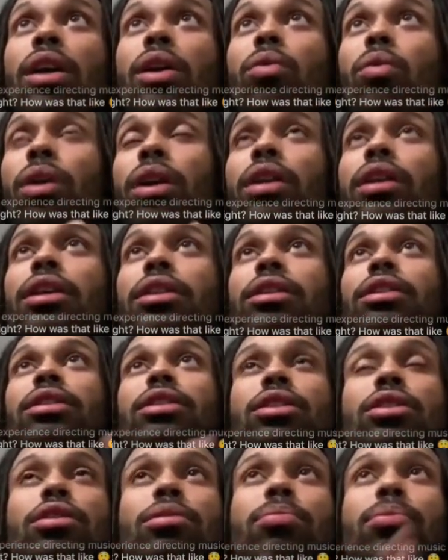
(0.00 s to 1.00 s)
he wanted us
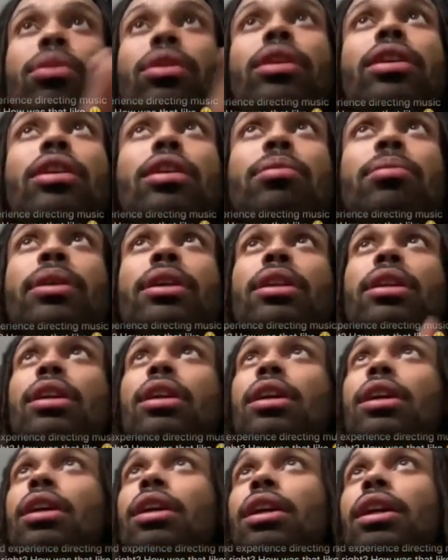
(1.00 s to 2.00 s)
to still support him
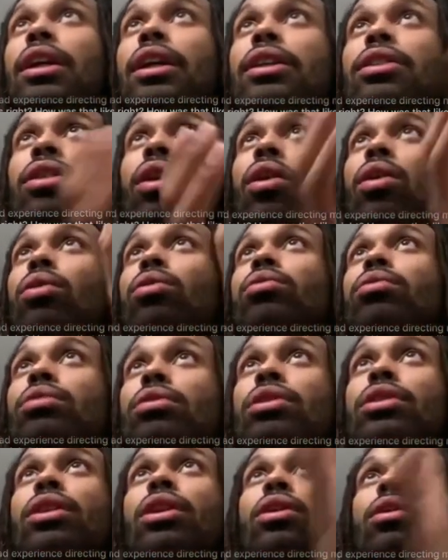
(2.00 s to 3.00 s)
in his
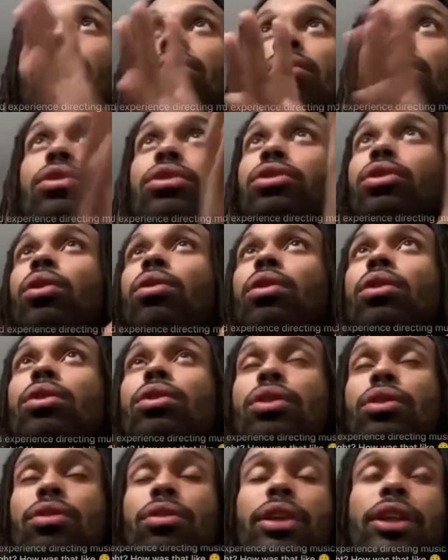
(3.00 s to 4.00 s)
own,
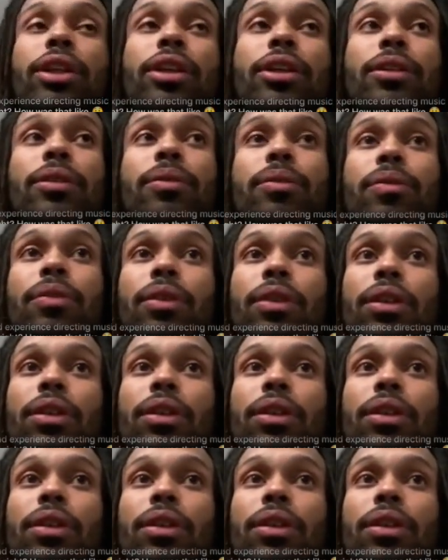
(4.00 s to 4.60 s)
solo career.